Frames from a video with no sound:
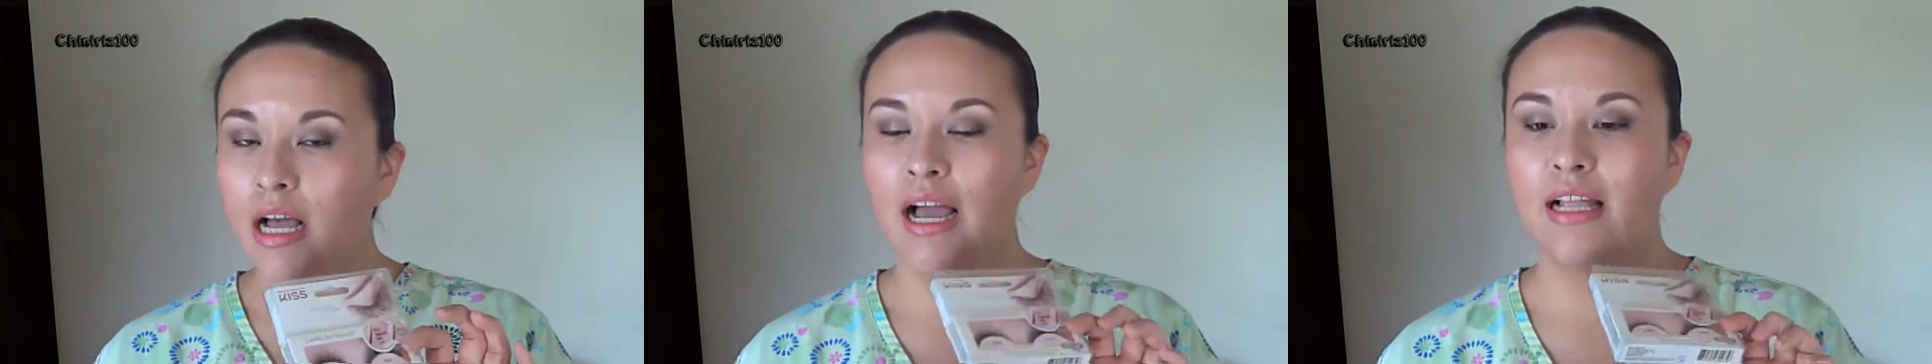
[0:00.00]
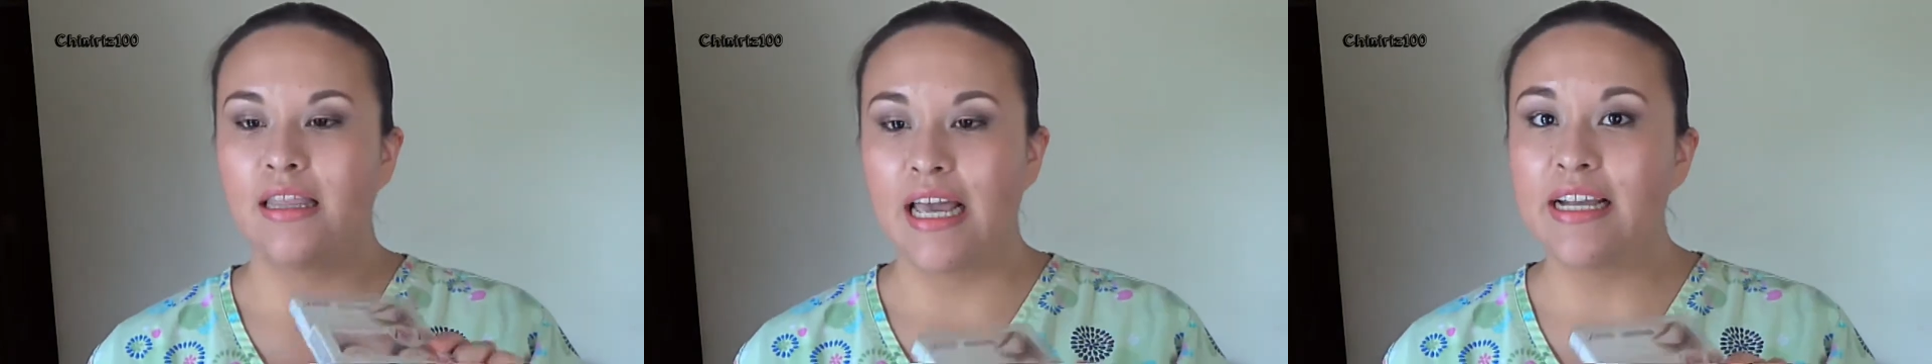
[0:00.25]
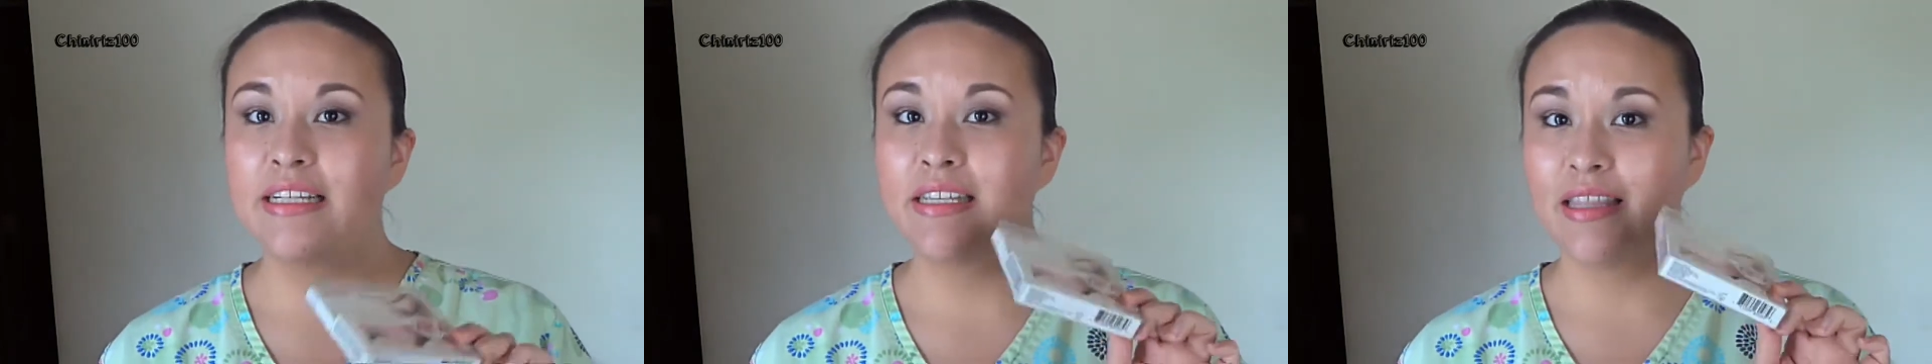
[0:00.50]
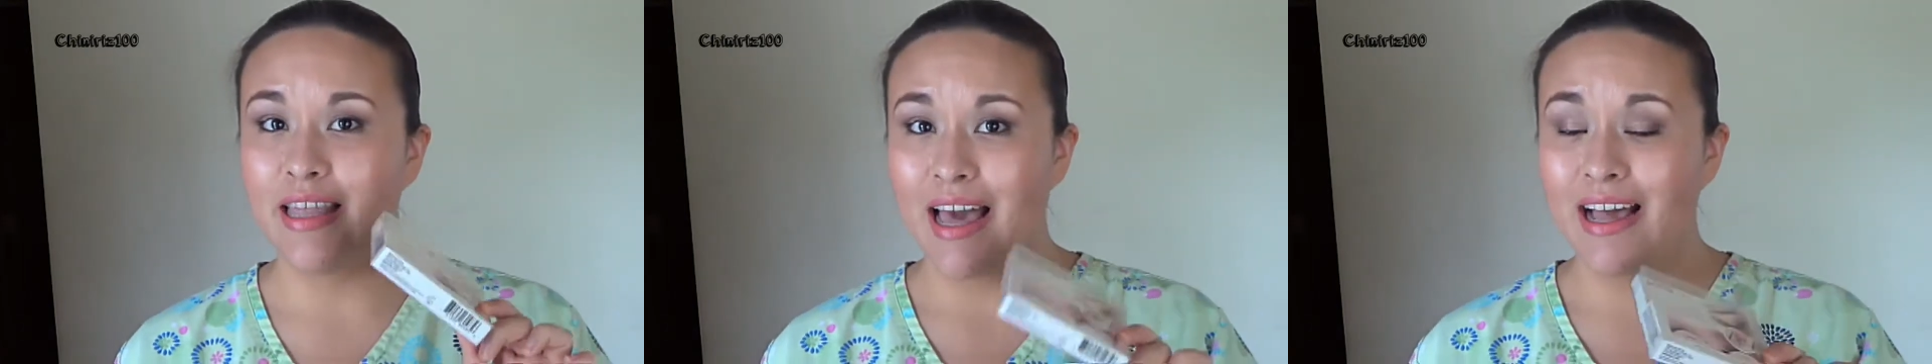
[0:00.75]
I
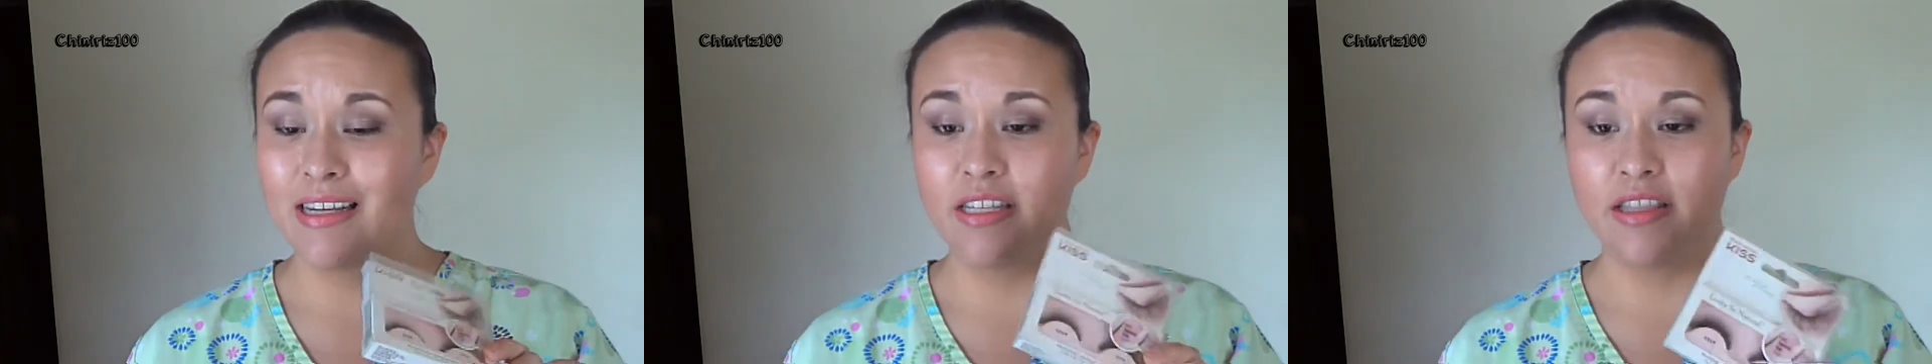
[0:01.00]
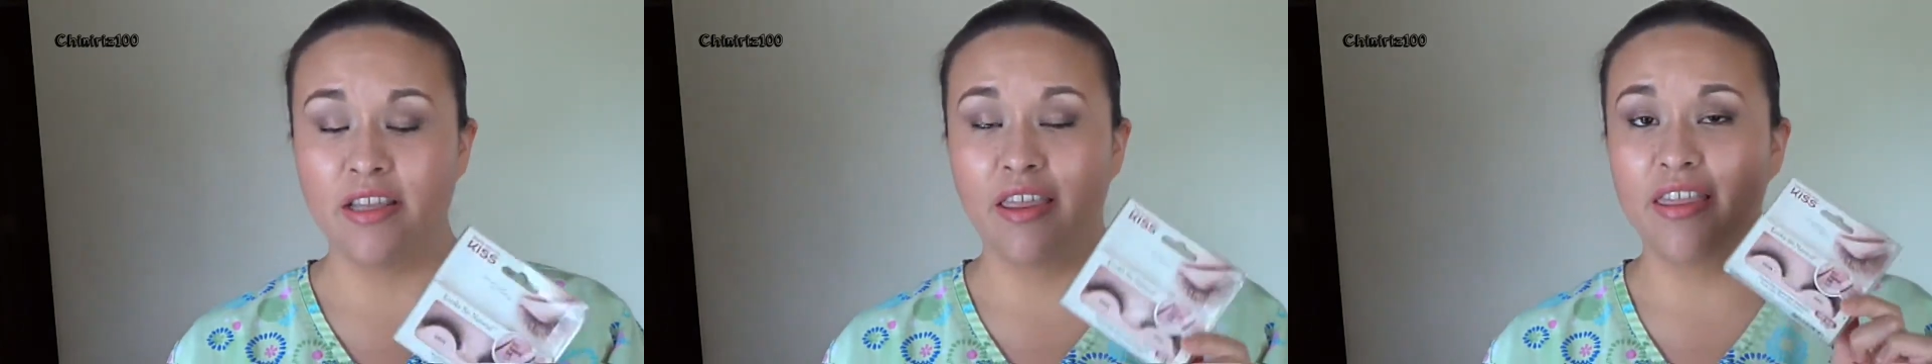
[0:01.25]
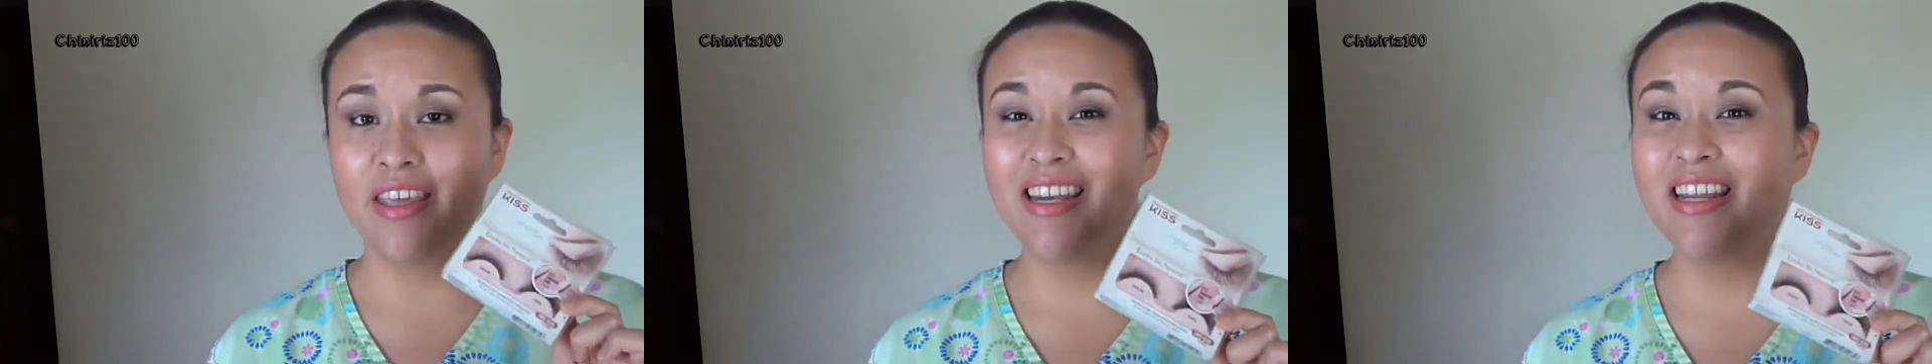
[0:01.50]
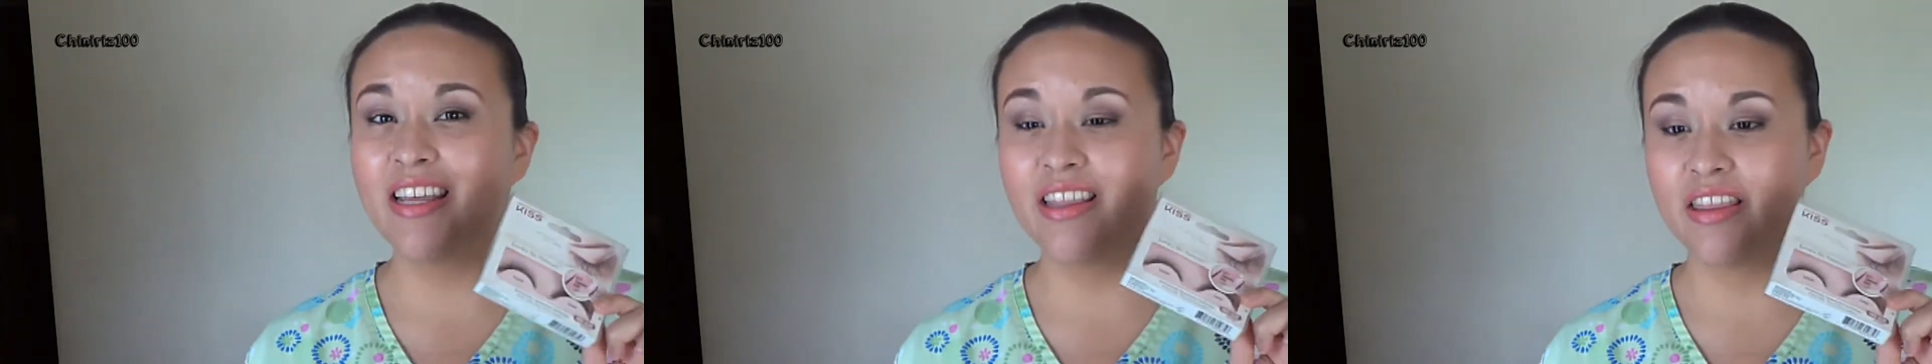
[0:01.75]
liked that
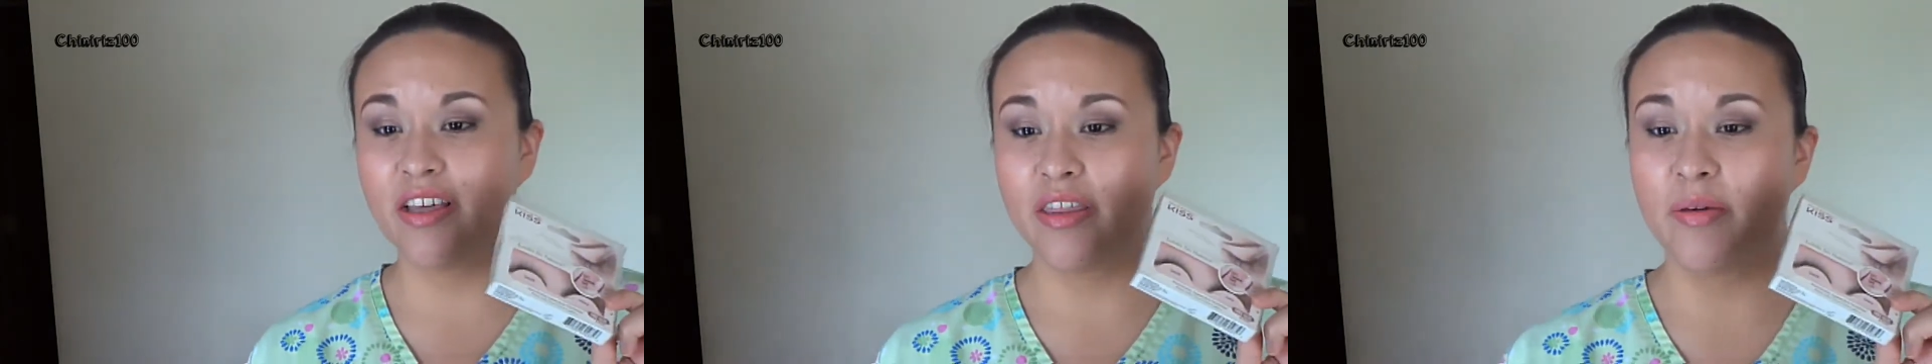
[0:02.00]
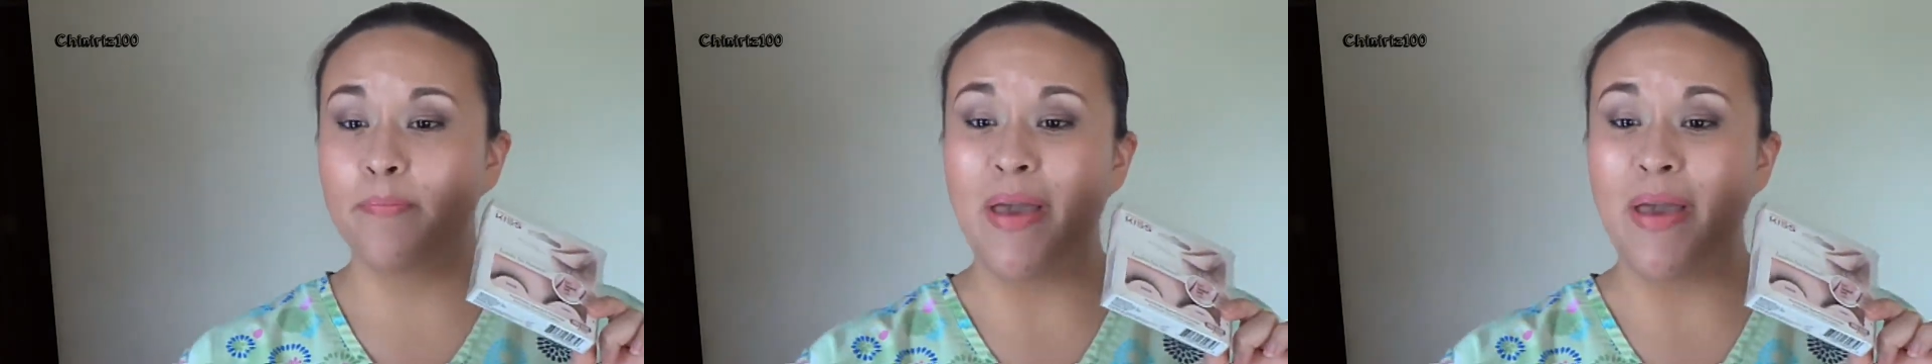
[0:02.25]
the